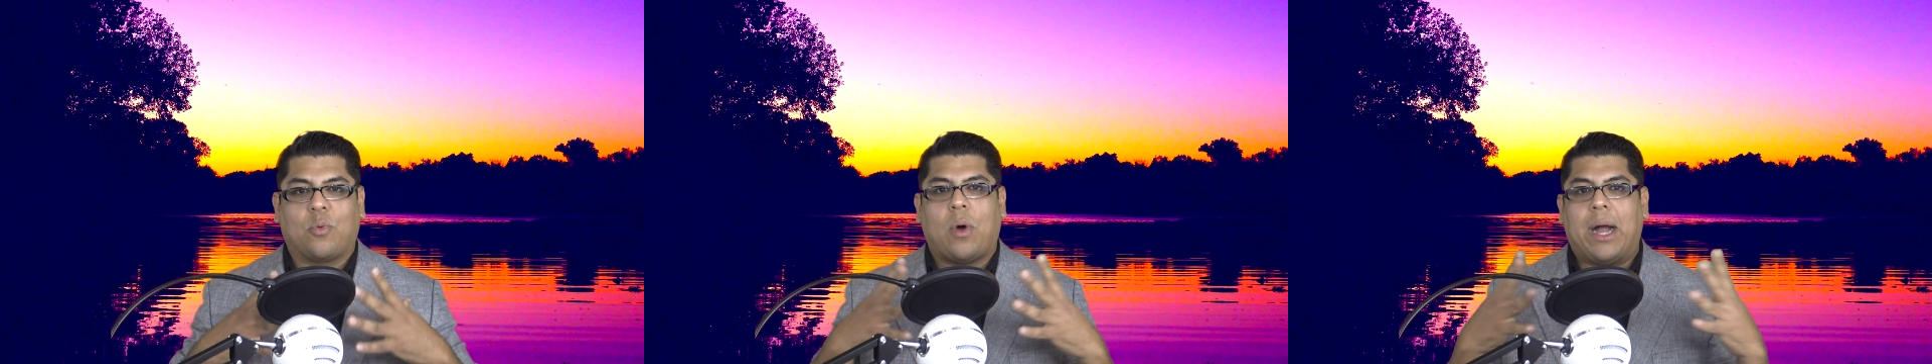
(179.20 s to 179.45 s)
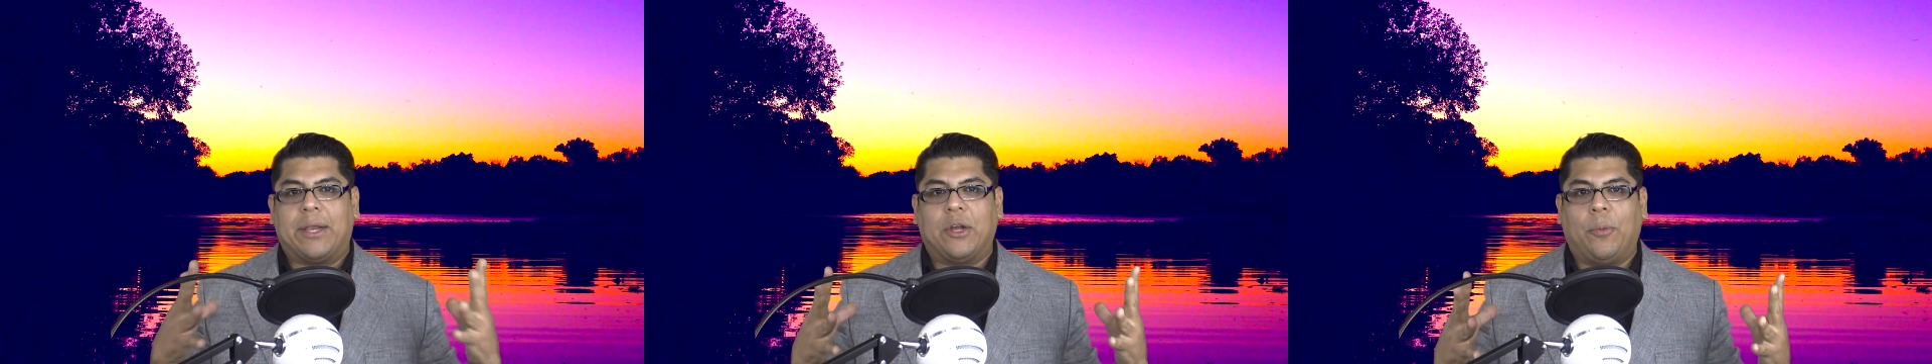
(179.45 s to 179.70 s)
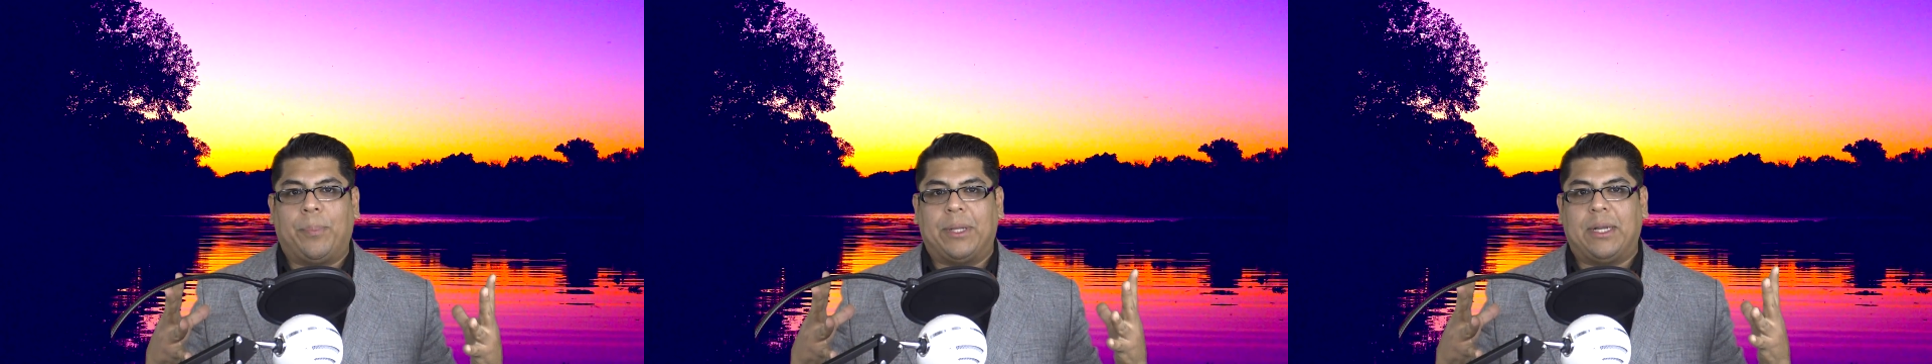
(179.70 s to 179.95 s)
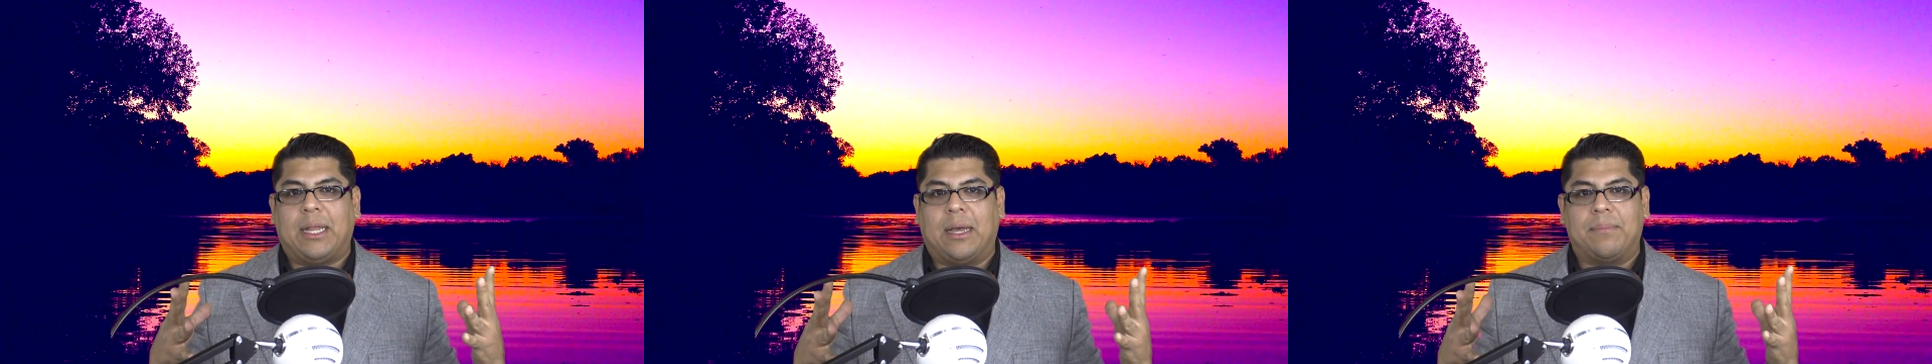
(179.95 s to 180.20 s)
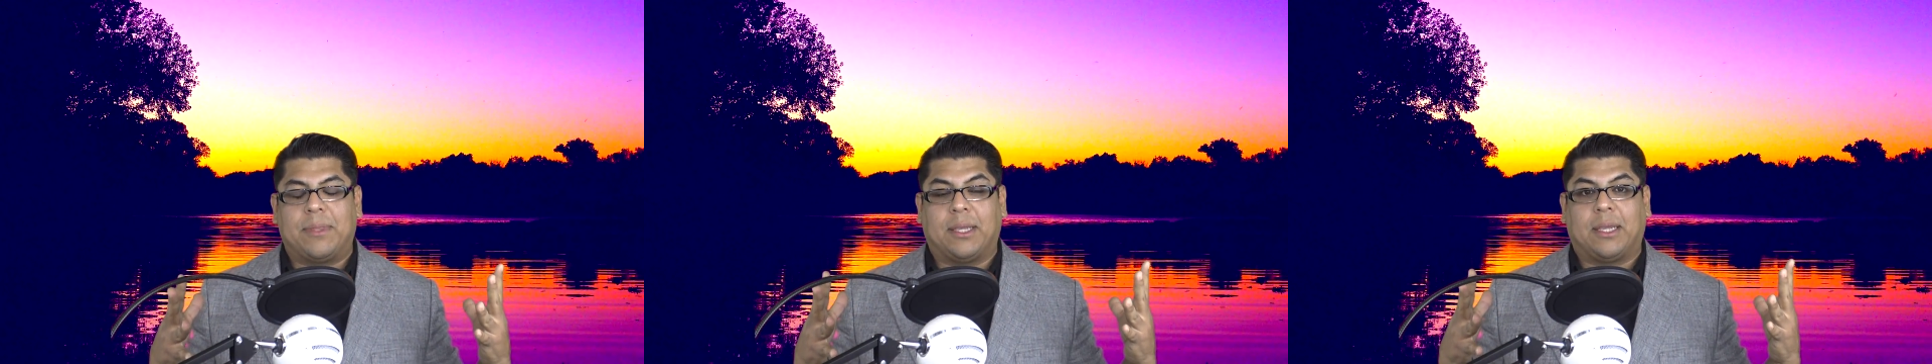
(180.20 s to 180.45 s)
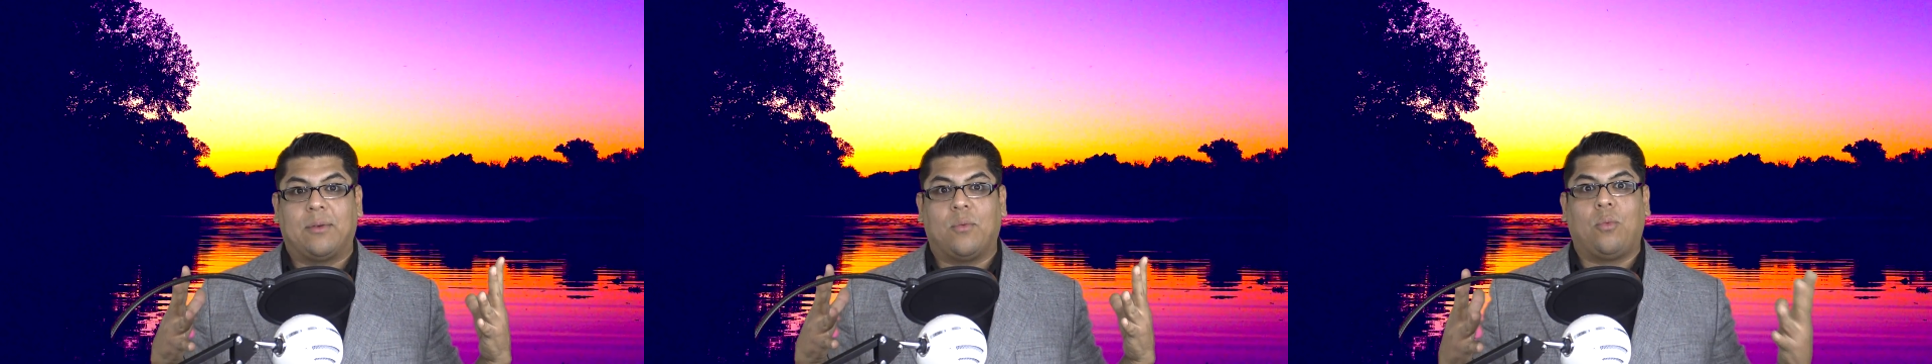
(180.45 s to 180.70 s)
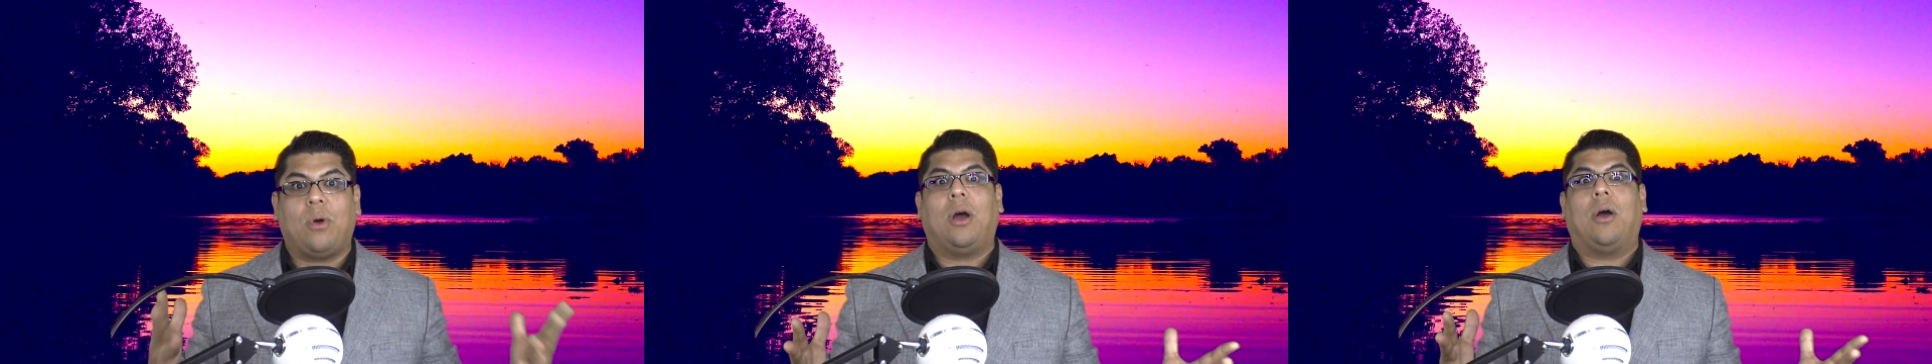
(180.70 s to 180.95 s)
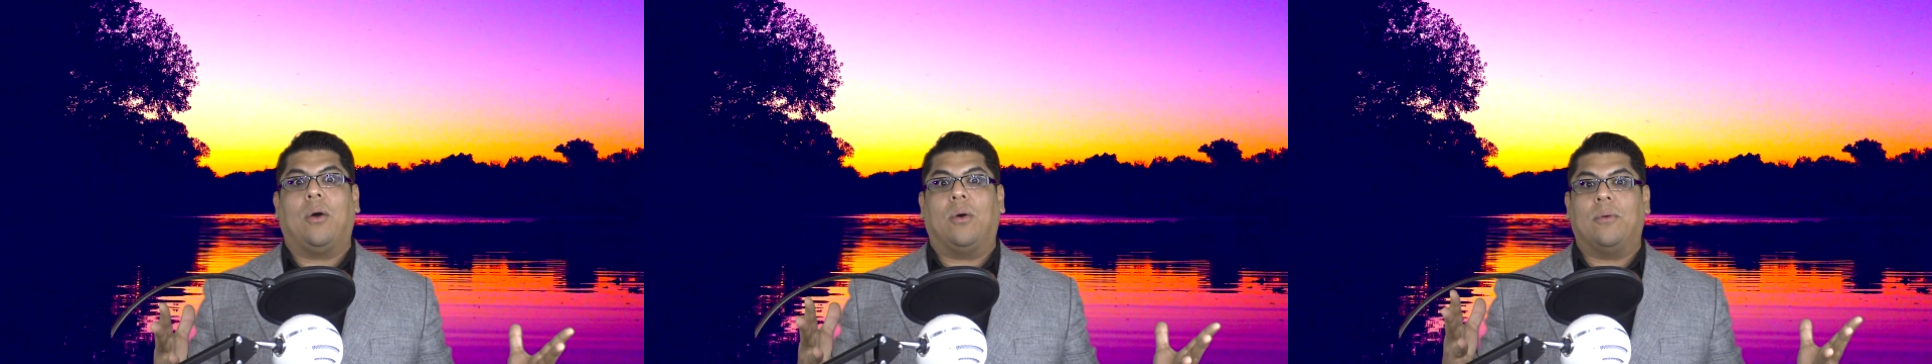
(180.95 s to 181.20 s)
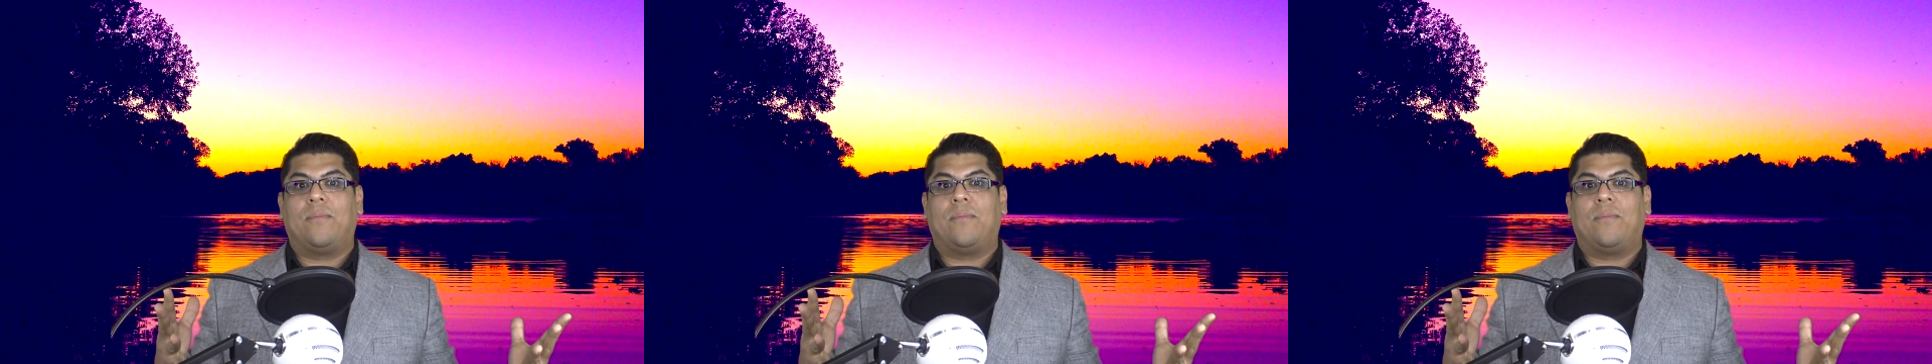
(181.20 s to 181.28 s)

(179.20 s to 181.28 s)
wide open and I'm thinking, whoa,